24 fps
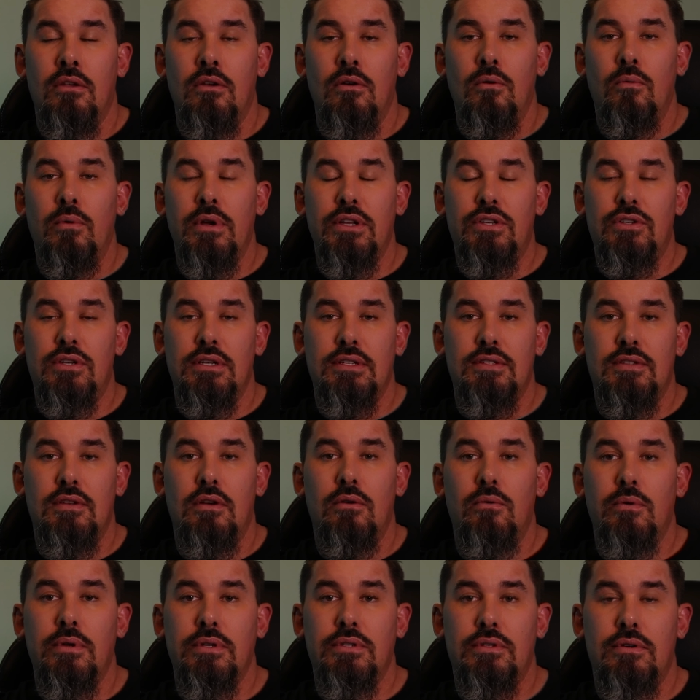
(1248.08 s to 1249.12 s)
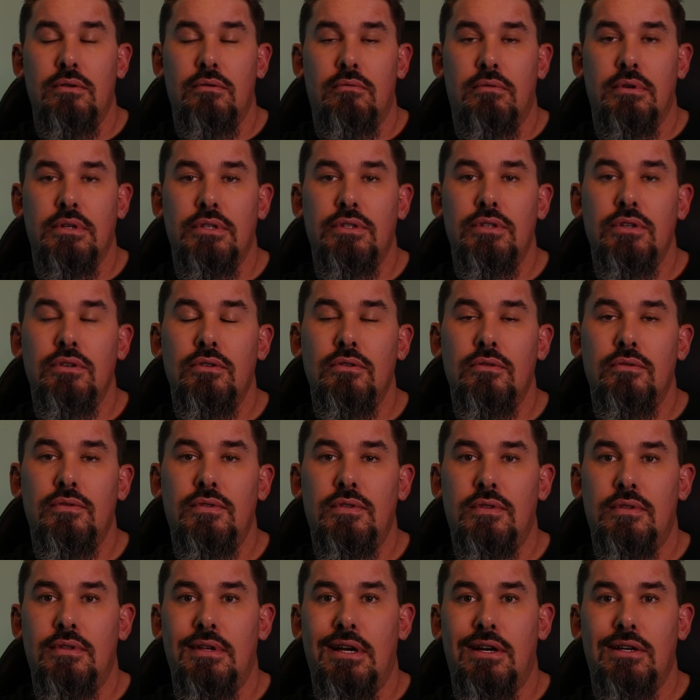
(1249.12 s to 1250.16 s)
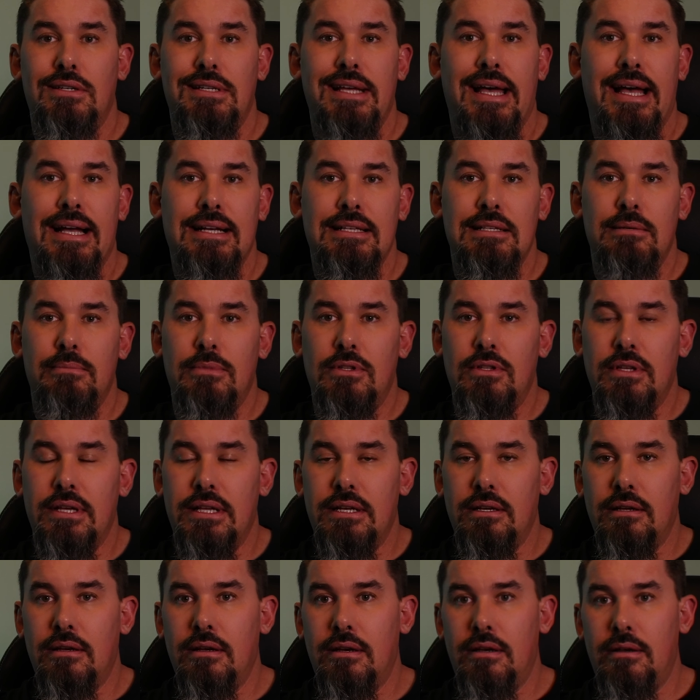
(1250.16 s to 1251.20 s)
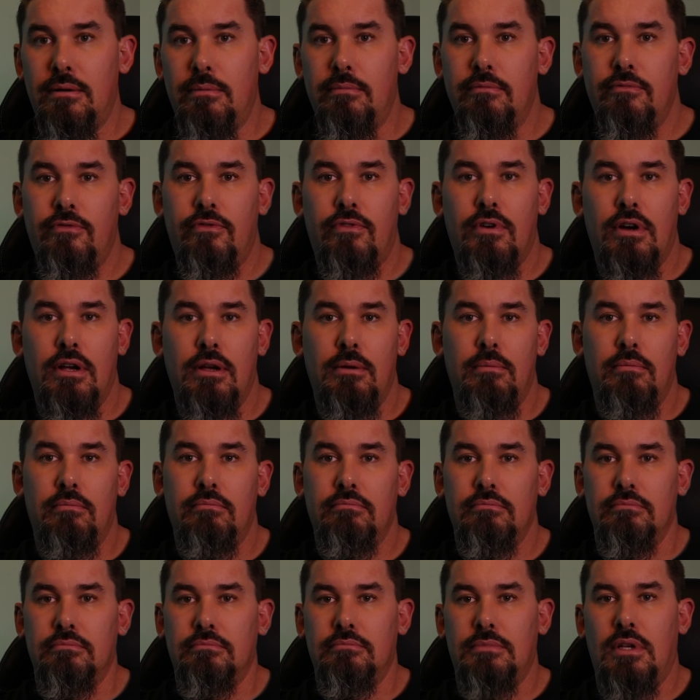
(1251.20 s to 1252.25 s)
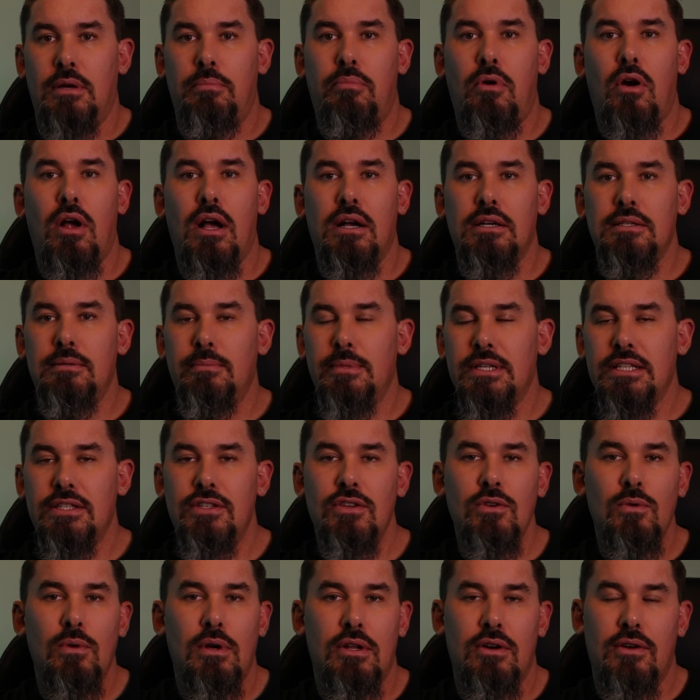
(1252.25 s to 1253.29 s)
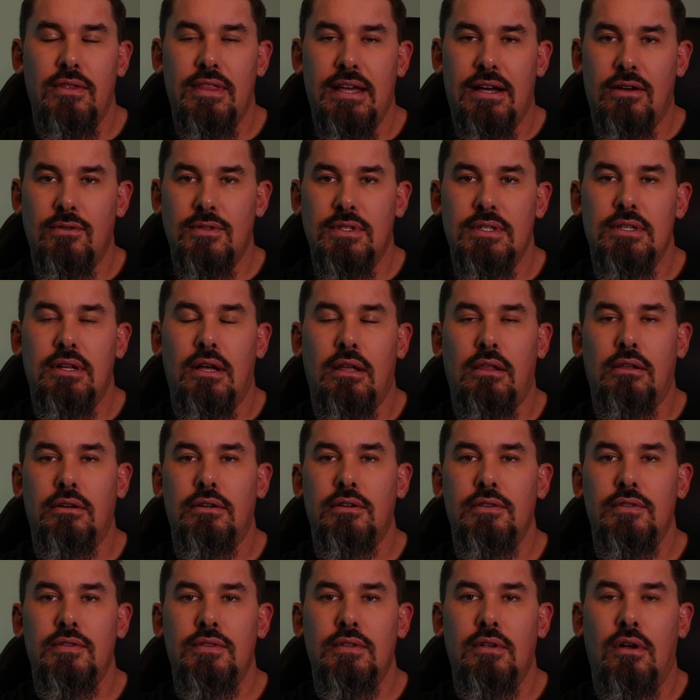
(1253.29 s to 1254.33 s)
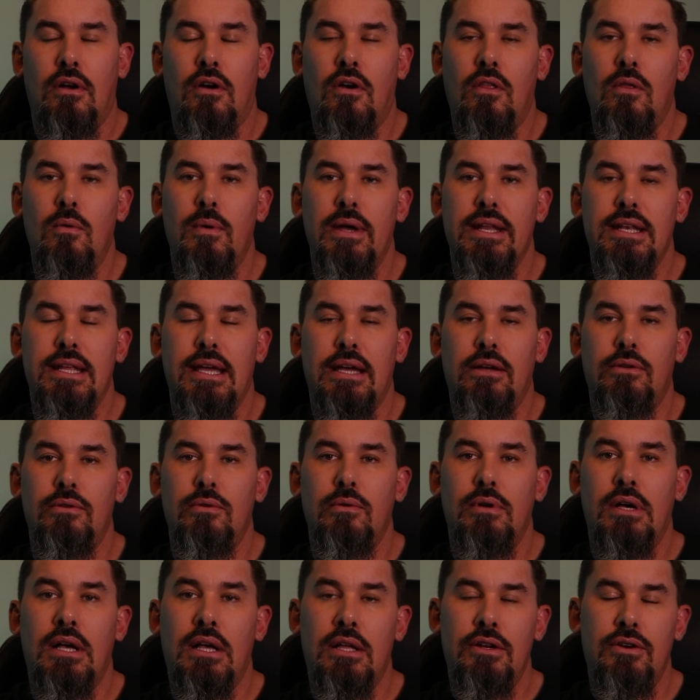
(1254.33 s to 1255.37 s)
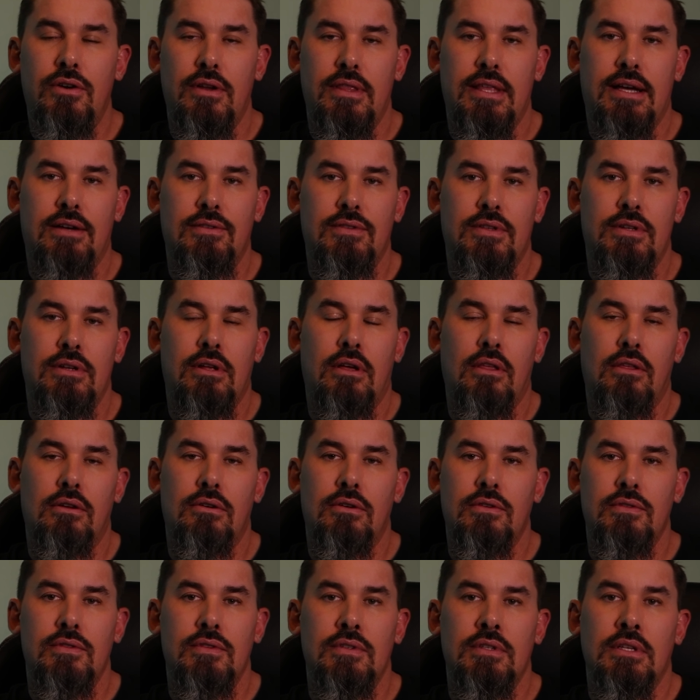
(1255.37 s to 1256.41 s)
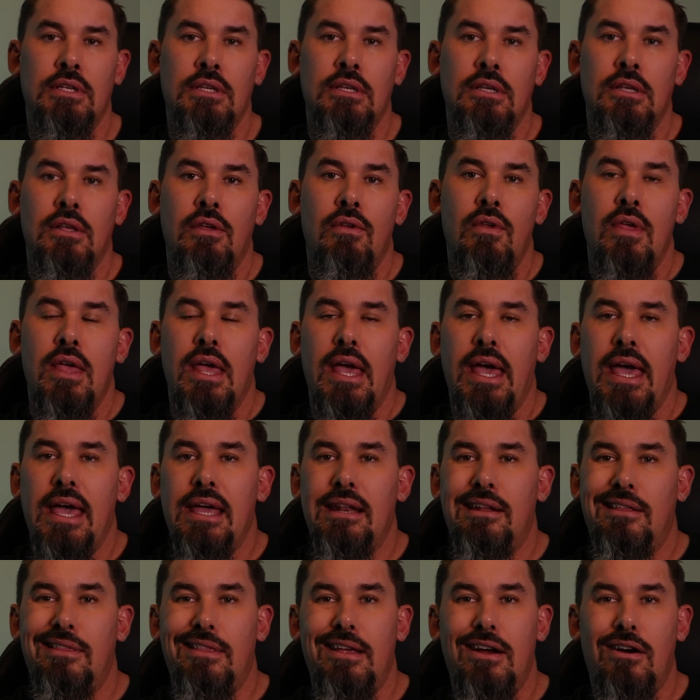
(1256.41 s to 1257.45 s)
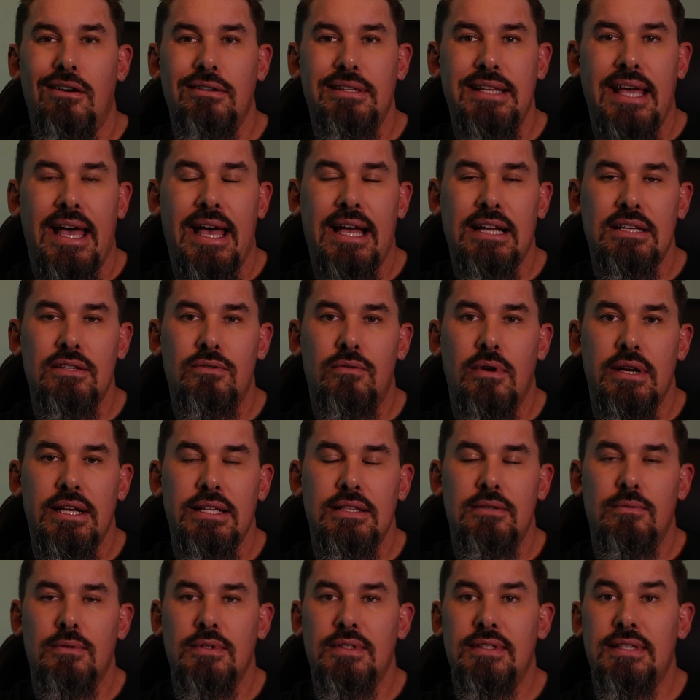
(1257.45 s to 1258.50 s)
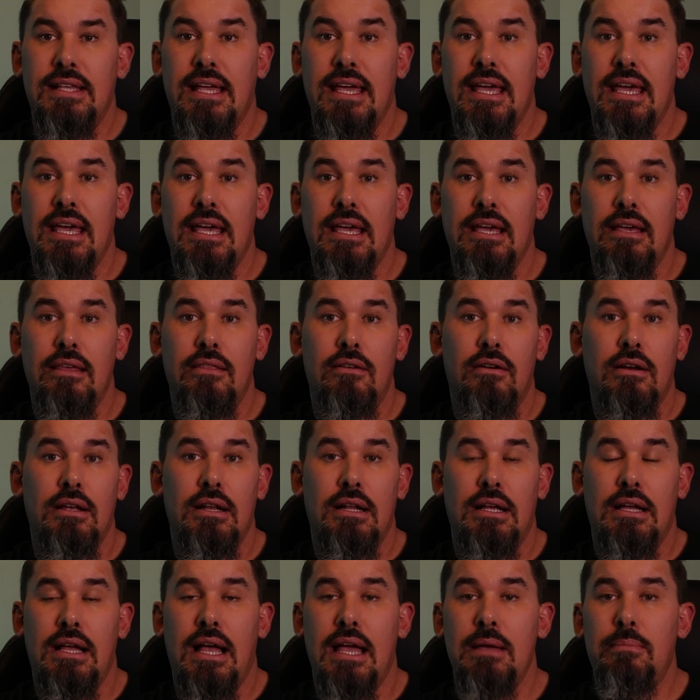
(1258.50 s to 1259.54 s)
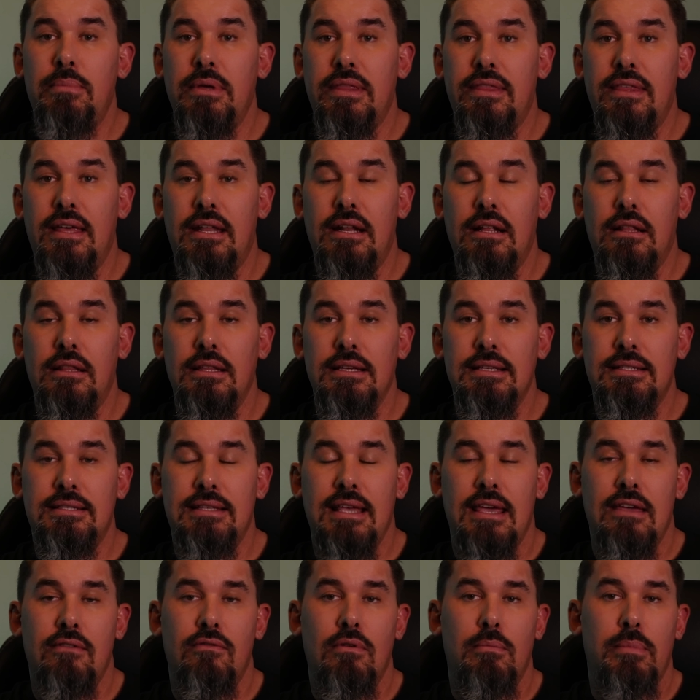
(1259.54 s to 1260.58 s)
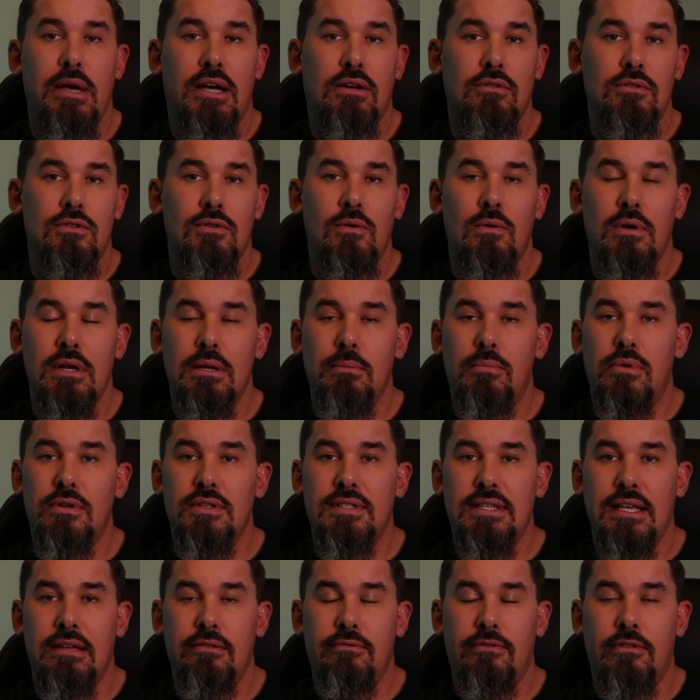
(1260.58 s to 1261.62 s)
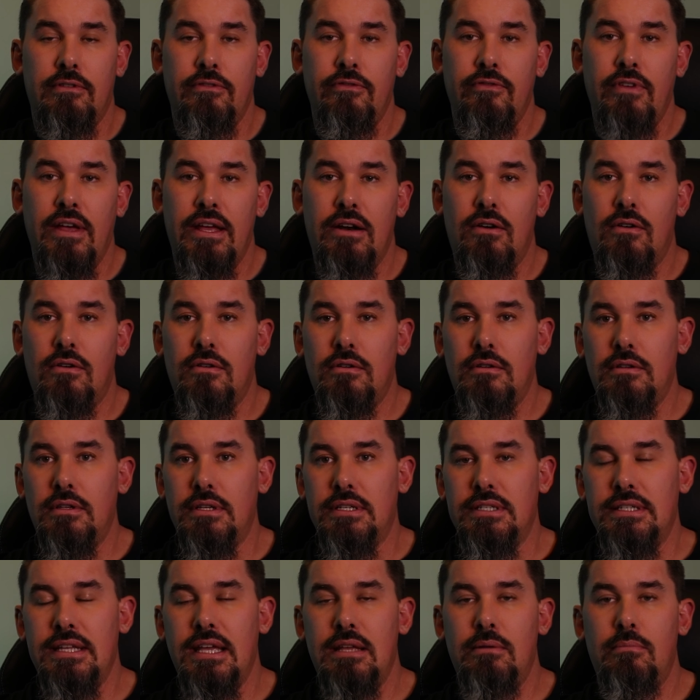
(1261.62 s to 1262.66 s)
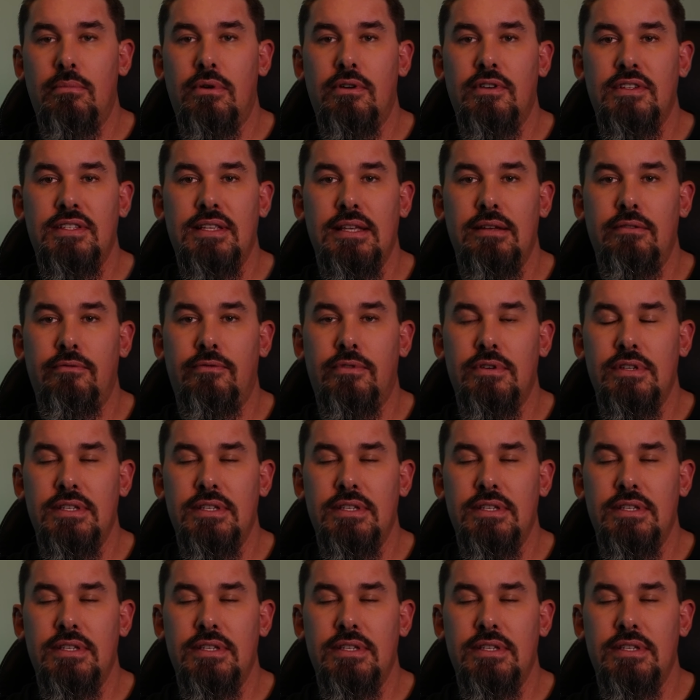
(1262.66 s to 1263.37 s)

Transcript: which is going to reduce their taxable income from approximately $200,000 all the way down to $100,000. And in their tax rates, we'll say they're going to hypothetically save about 20% for federal and 10% for